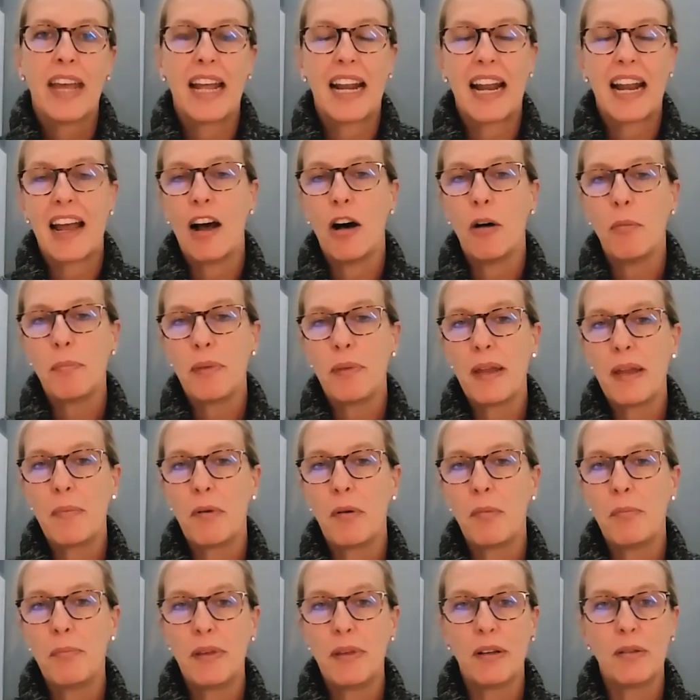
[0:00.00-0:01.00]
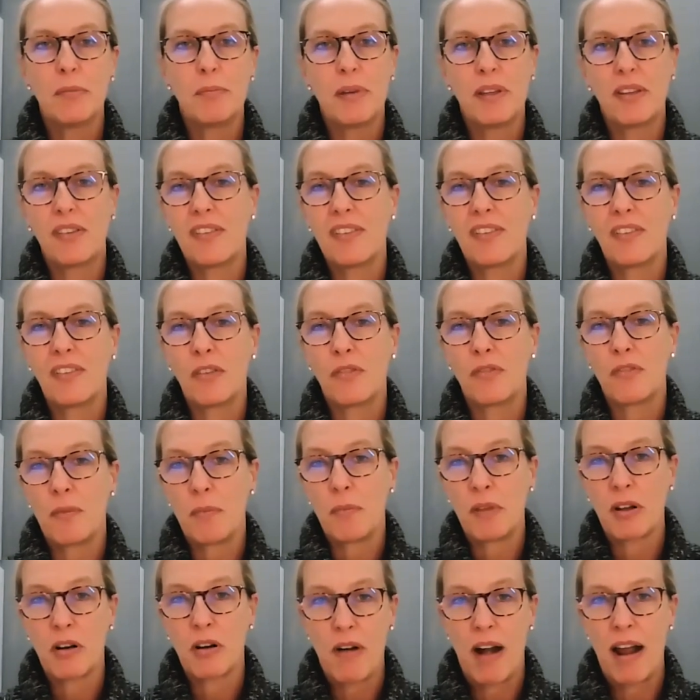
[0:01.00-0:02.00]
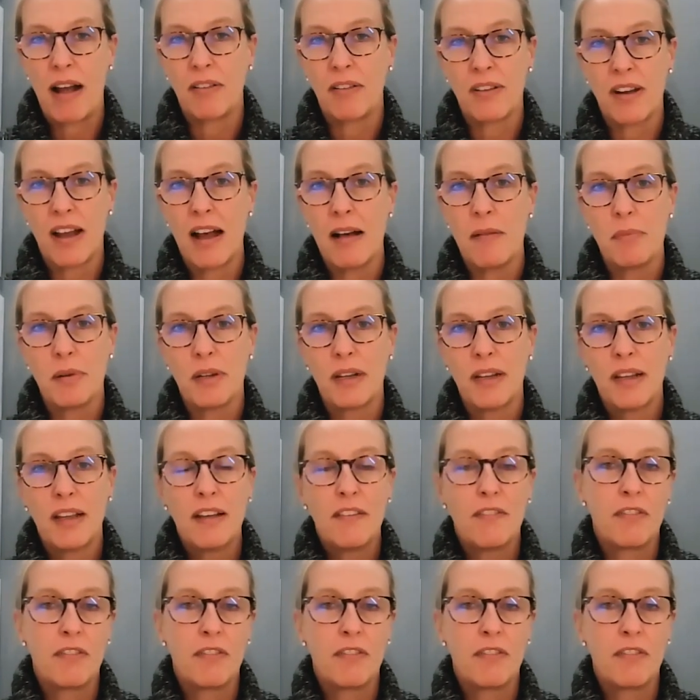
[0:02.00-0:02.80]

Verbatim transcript: And I helped people build businesses from the ground up,